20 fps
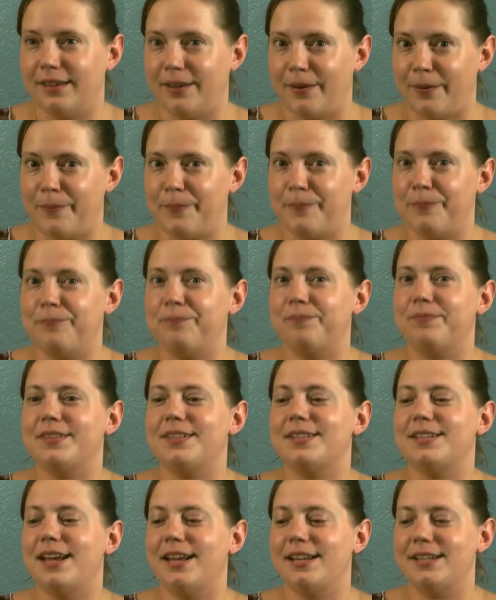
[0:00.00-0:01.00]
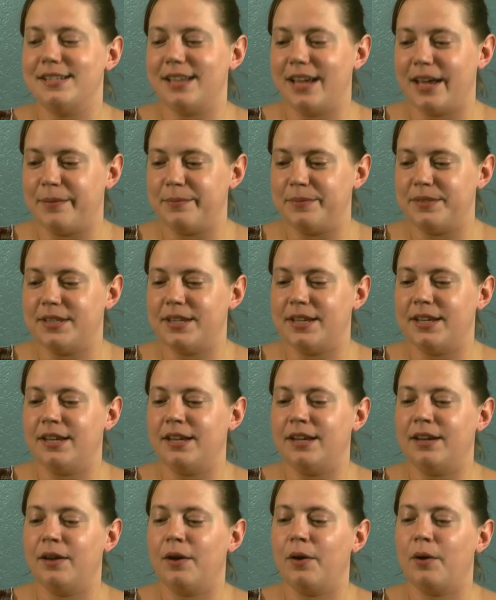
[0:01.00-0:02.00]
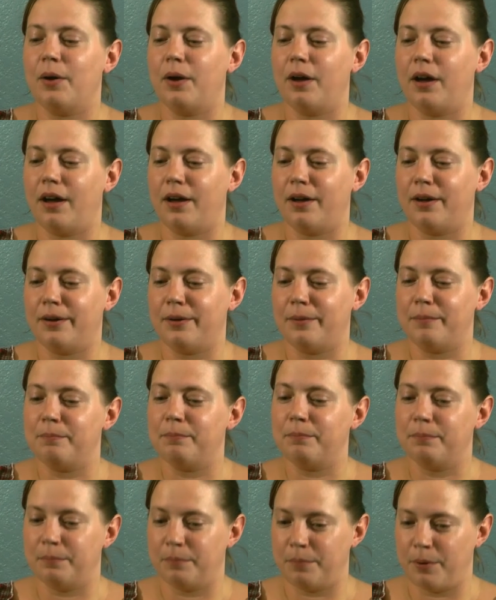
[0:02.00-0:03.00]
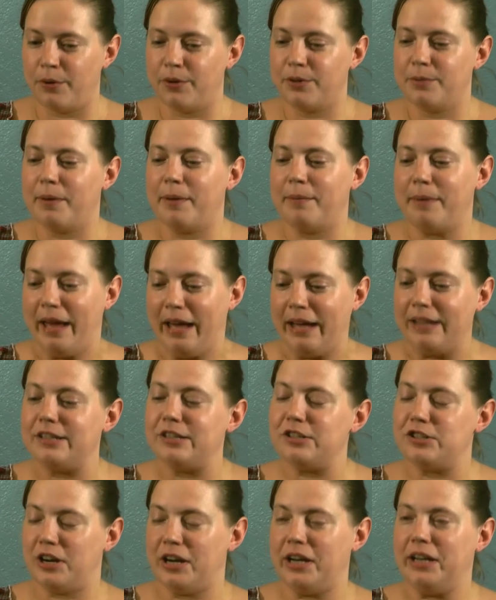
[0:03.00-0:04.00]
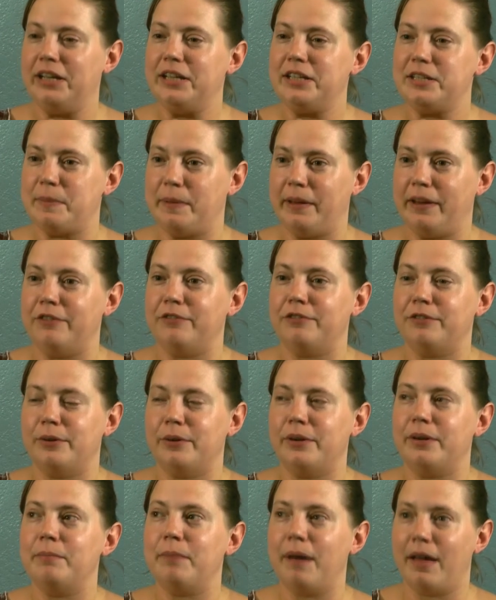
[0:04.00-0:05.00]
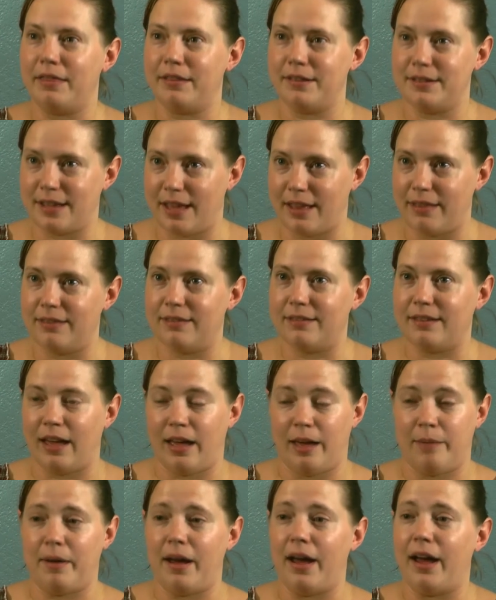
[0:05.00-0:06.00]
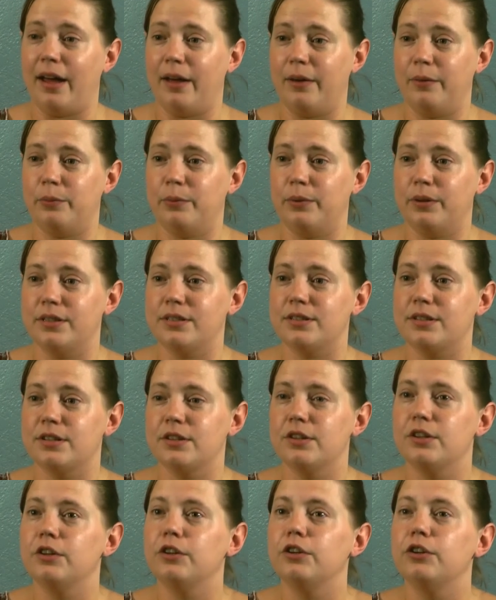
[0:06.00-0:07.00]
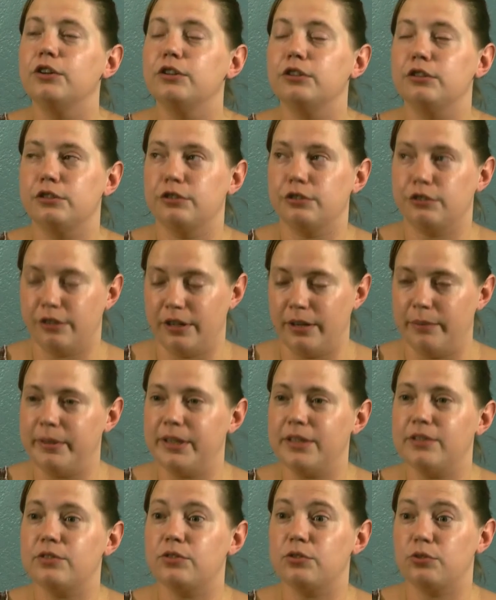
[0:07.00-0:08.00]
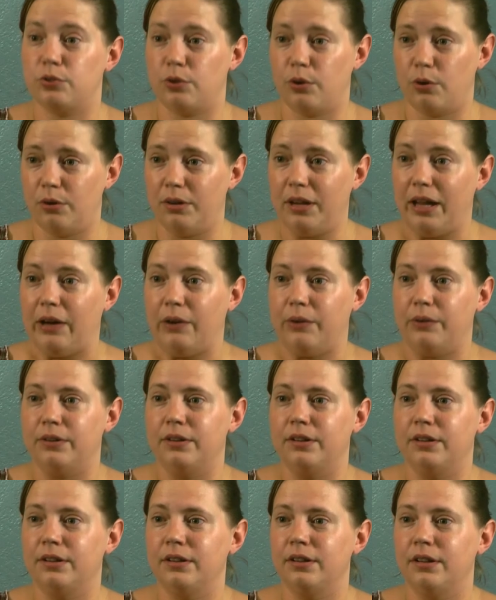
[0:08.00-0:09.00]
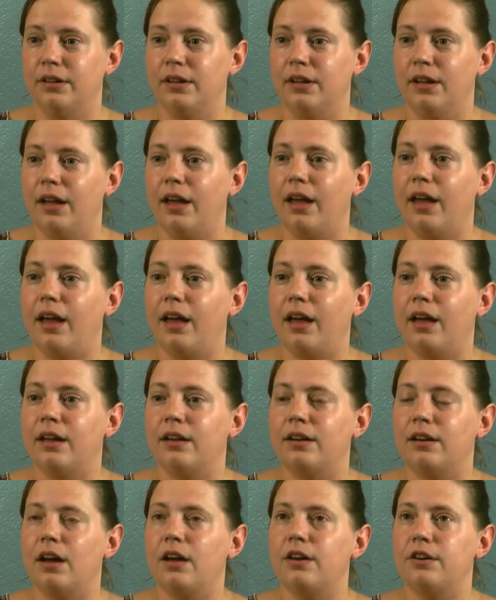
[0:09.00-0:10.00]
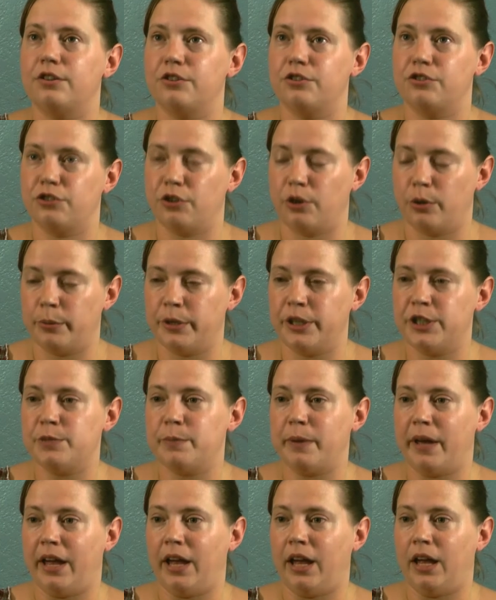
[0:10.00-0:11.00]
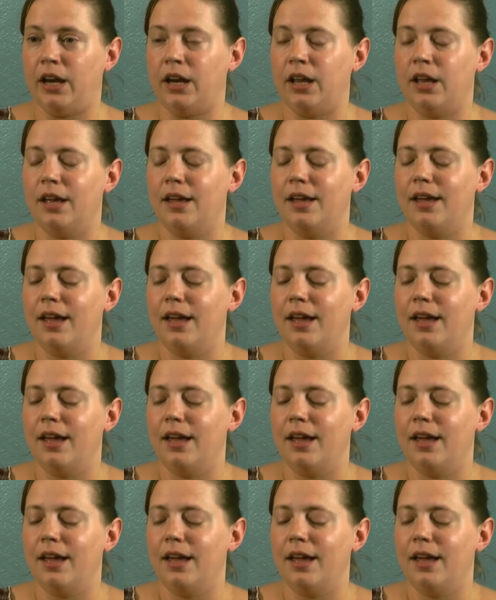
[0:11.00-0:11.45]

Yep. 10 times he poked my back to try and get spinal fluid. By the 10th time, I was screaming so loud and under so much pain.